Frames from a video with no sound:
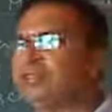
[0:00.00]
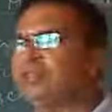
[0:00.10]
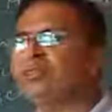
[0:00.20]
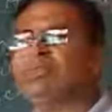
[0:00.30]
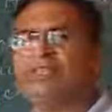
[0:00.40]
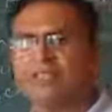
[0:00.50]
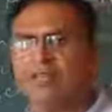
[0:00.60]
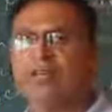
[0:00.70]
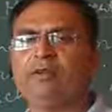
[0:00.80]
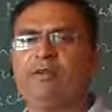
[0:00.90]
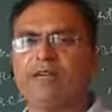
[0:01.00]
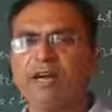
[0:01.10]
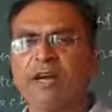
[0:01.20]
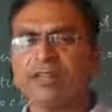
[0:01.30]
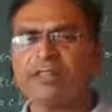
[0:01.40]
system, basically we
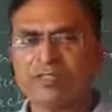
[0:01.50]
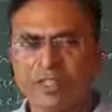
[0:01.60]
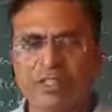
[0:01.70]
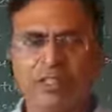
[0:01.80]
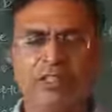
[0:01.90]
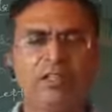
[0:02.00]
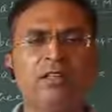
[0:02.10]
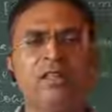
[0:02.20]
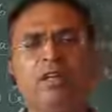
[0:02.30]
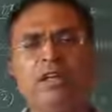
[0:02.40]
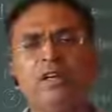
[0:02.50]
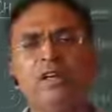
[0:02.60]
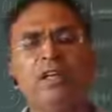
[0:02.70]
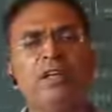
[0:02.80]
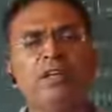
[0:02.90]
are studying
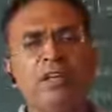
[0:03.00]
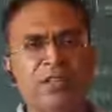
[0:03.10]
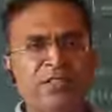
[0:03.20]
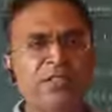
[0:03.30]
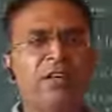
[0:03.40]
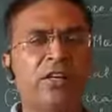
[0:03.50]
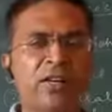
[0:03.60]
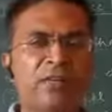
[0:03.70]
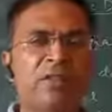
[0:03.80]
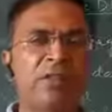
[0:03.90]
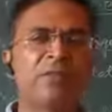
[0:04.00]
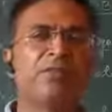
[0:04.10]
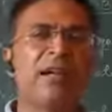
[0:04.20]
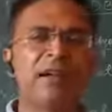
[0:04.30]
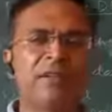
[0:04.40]
here the relational database
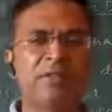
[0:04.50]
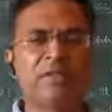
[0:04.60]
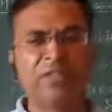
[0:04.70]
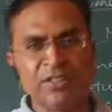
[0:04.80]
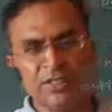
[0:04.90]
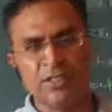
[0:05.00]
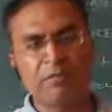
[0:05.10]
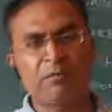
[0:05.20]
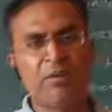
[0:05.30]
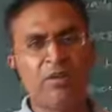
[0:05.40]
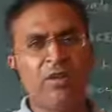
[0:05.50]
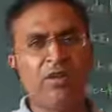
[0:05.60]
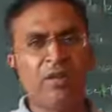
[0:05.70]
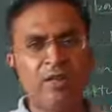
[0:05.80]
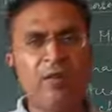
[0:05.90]
management system.
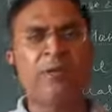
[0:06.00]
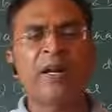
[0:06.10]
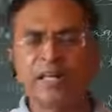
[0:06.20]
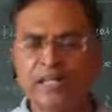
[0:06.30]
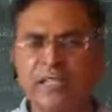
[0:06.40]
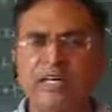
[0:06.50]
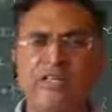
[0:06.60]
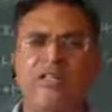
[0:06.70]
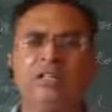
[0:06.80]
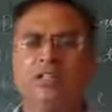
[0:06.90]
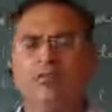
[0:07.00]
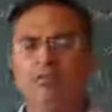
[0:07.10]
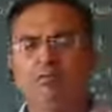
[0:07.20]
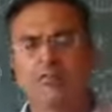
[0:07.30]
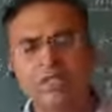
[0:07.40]
In practicality,
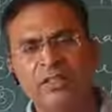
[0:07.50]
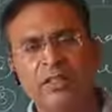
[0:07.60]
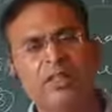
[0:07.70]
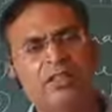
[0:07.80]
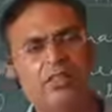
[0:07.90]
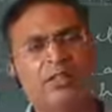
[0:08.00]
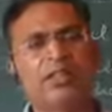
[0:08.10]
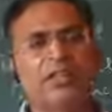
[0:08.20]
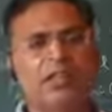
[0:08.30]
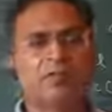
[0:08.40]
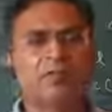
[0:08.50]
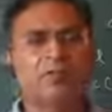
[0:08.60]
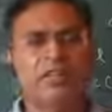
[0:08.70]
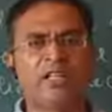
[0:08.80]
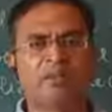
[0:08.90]
that relational database
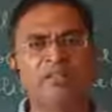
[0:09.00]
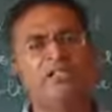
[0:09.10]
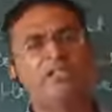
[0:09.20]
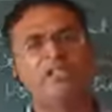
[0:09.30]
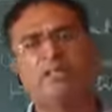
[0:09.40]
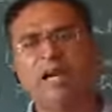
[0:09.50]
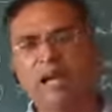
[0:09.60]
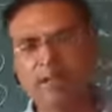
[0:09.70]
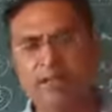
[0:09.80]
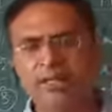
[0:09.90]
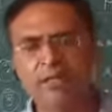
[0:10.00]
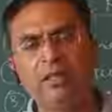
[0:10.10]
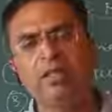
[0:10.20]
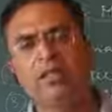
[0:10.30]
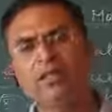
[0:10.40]
management system having
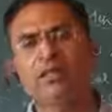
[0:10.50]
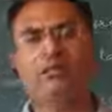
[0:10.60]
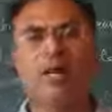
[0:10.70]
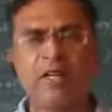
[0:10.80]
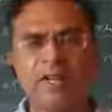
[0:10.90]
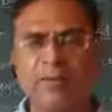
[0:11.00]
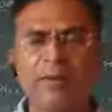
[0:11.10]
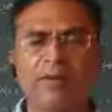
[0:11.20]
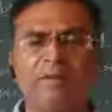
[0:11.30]
the multiple